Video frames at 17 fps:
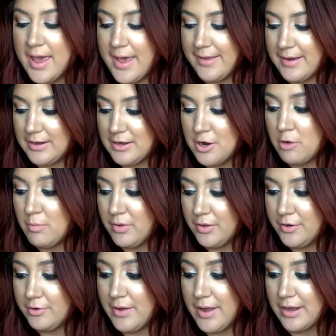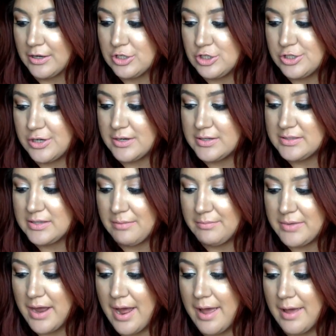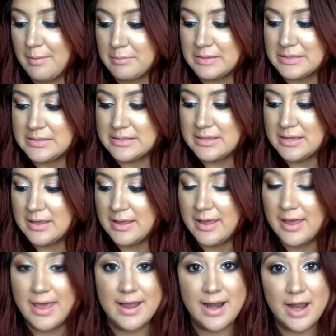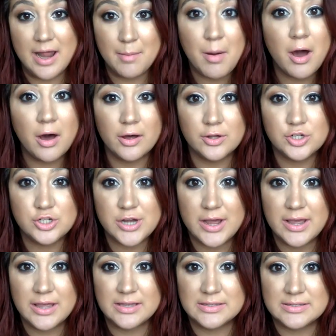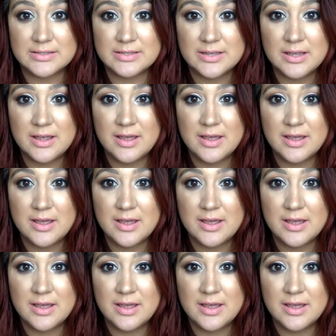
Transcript: And I know I'm a little extra sometimes, and I apologize.